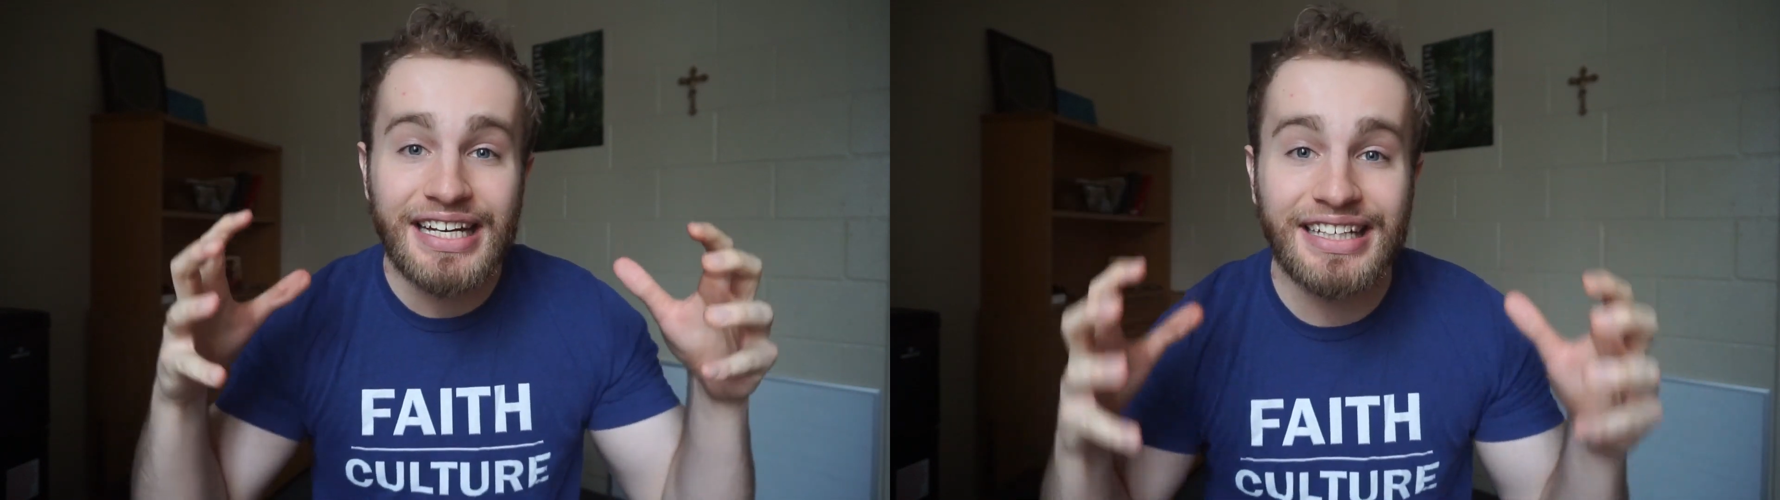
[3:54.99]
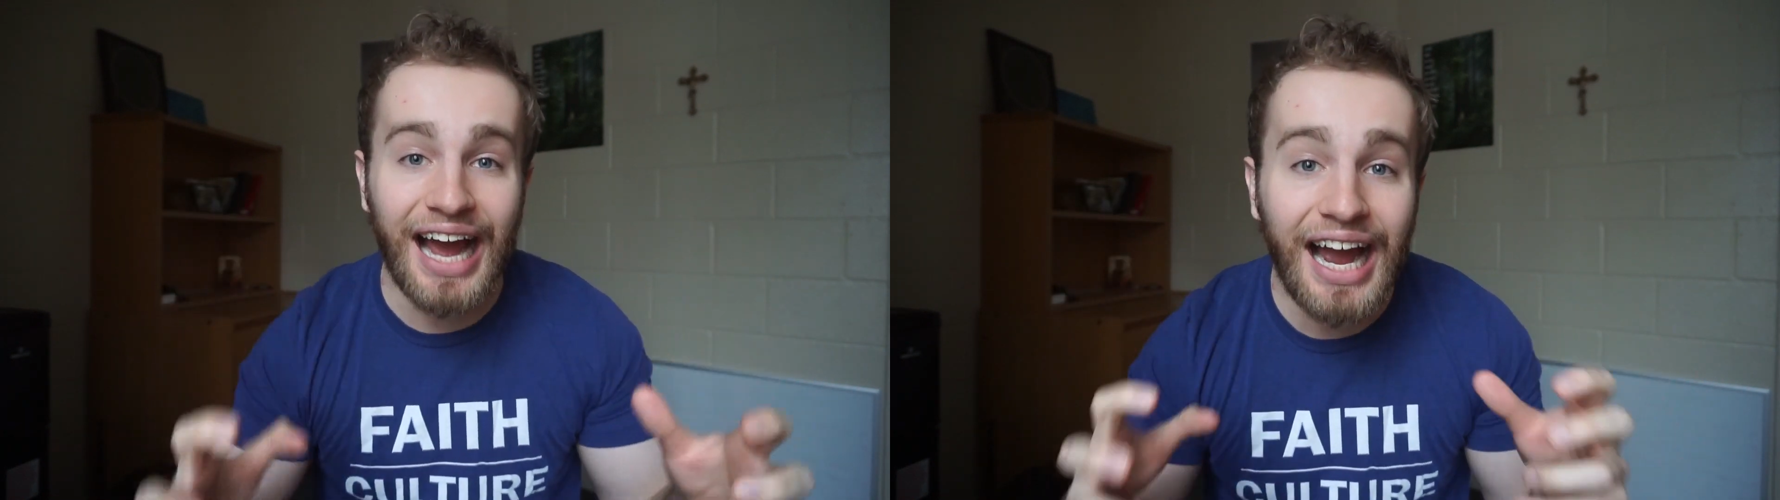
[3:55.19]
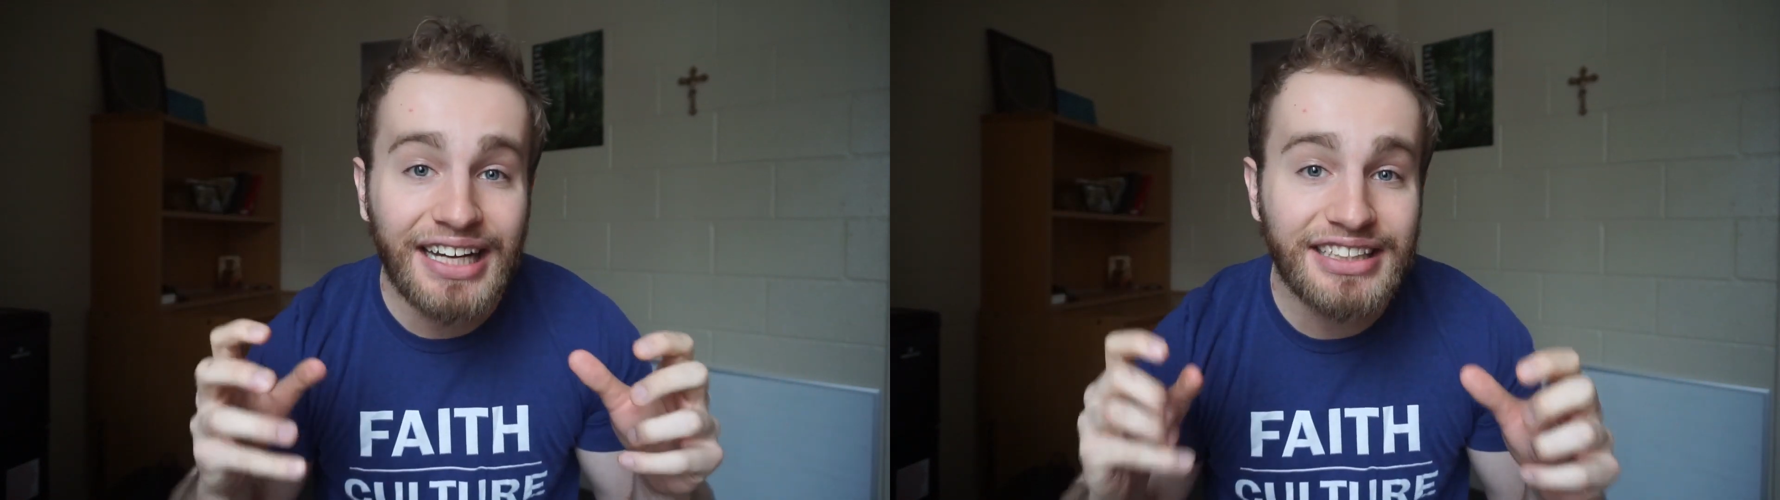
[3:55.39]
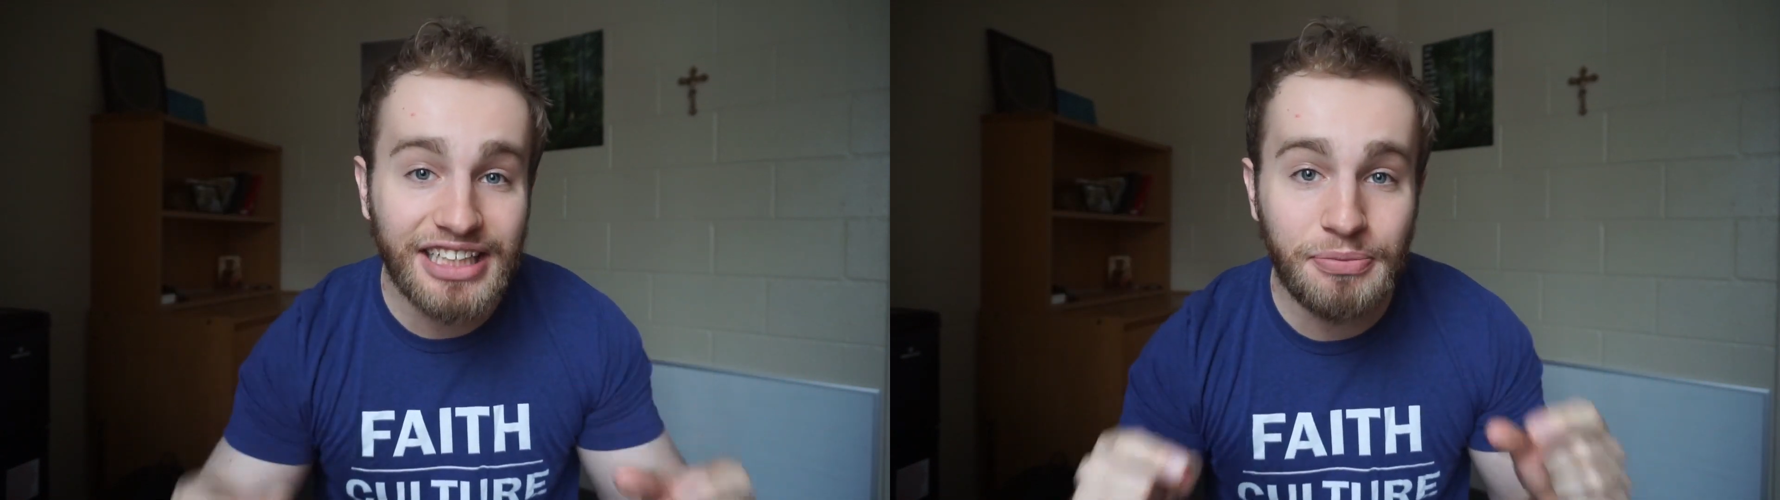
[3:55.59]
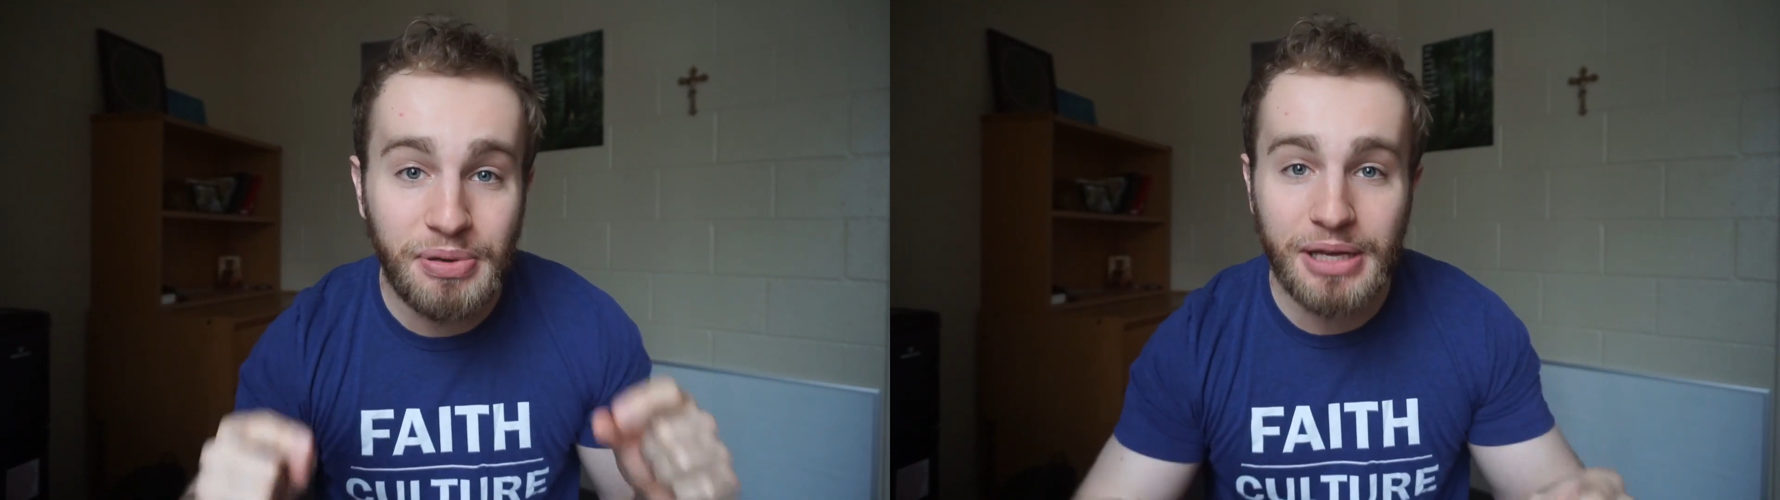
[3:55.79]

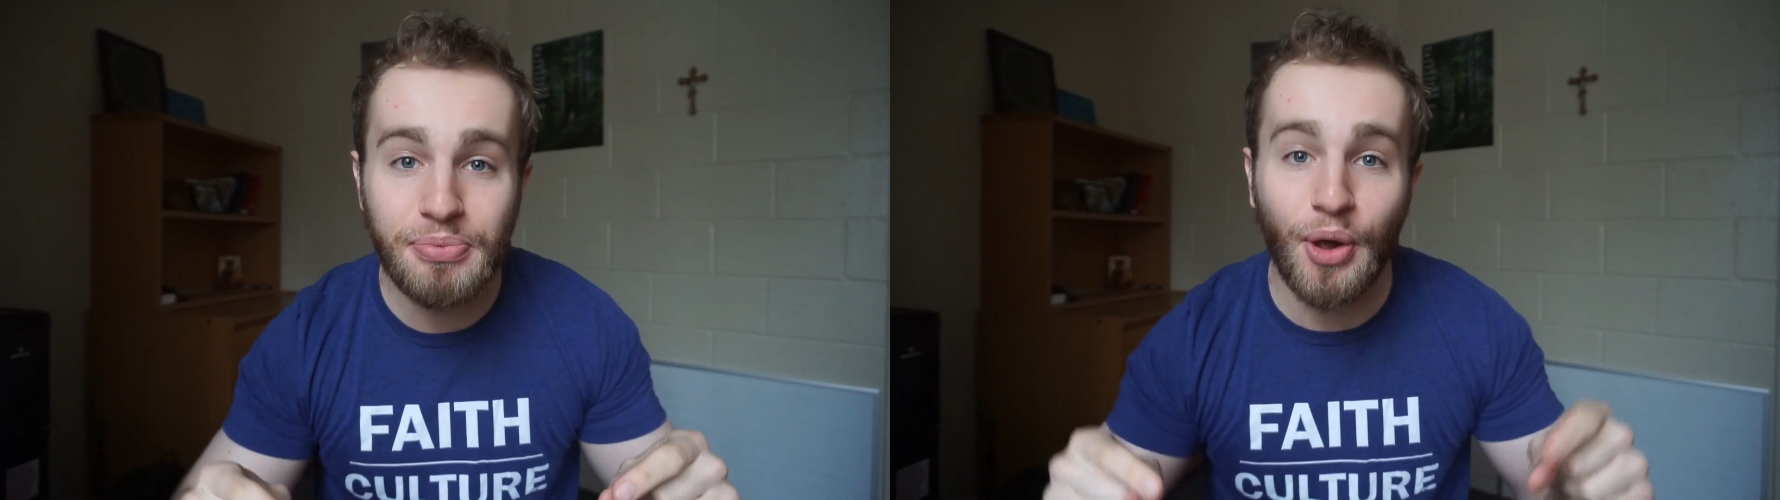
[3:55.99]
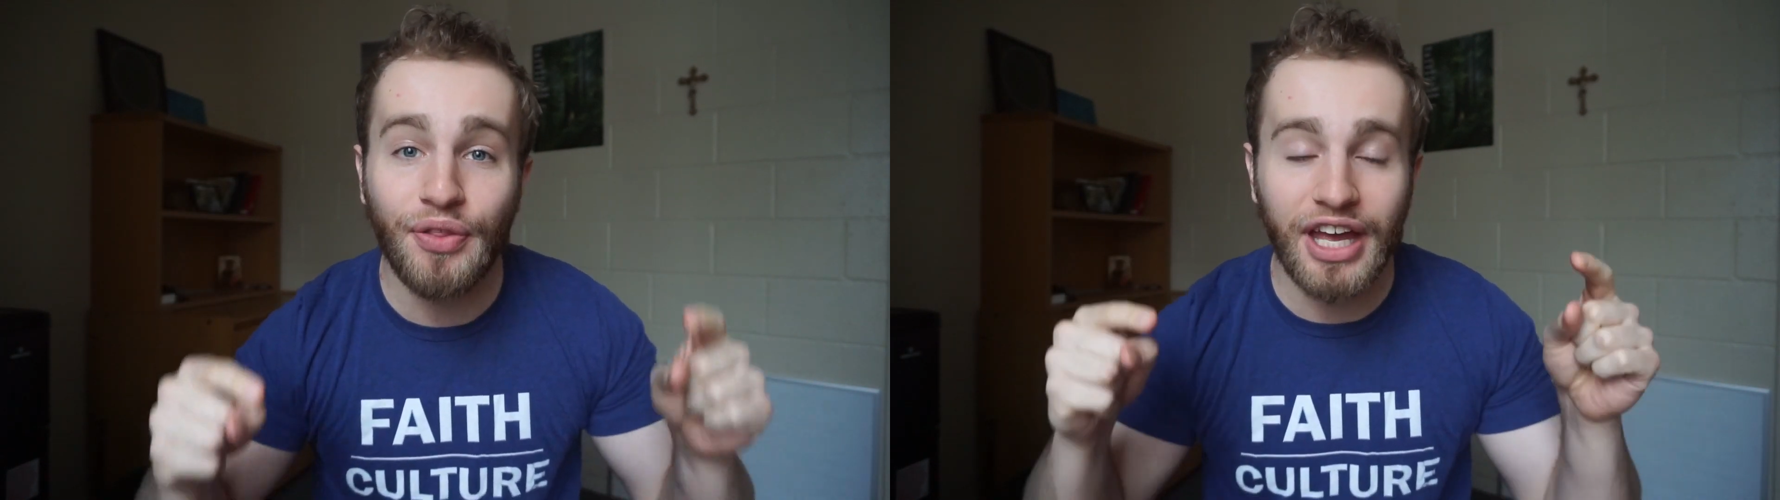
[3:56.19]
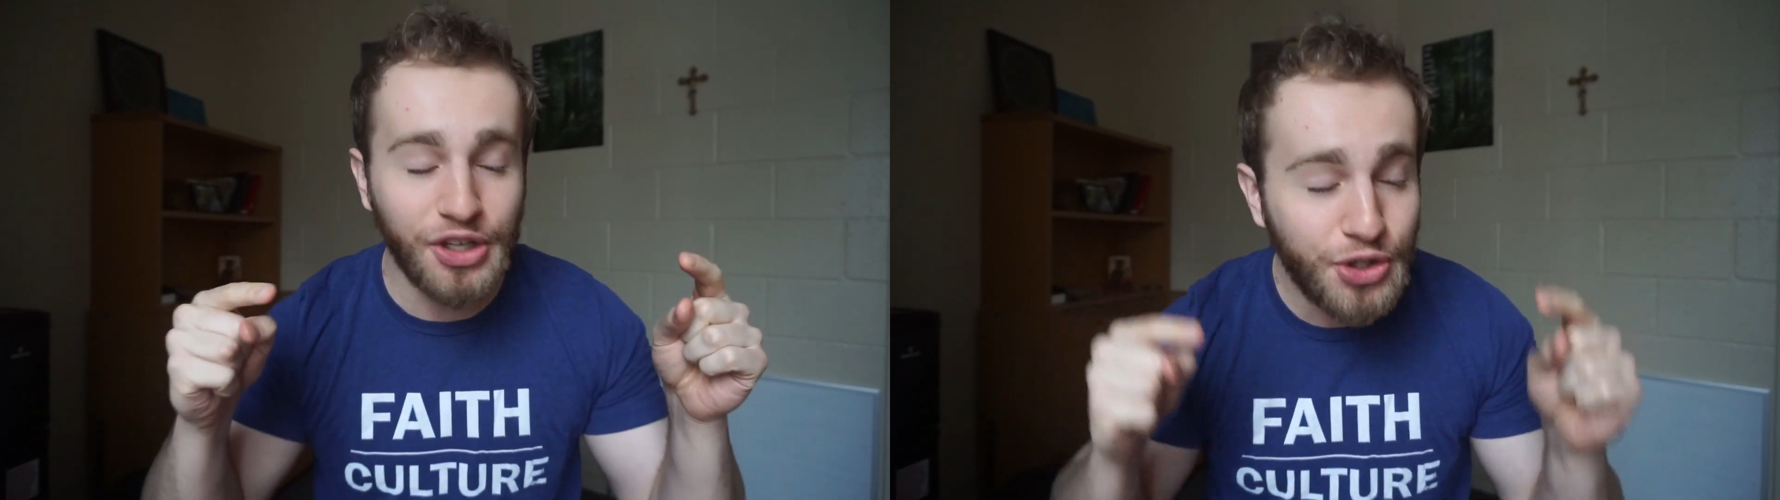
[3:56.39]
toxic people that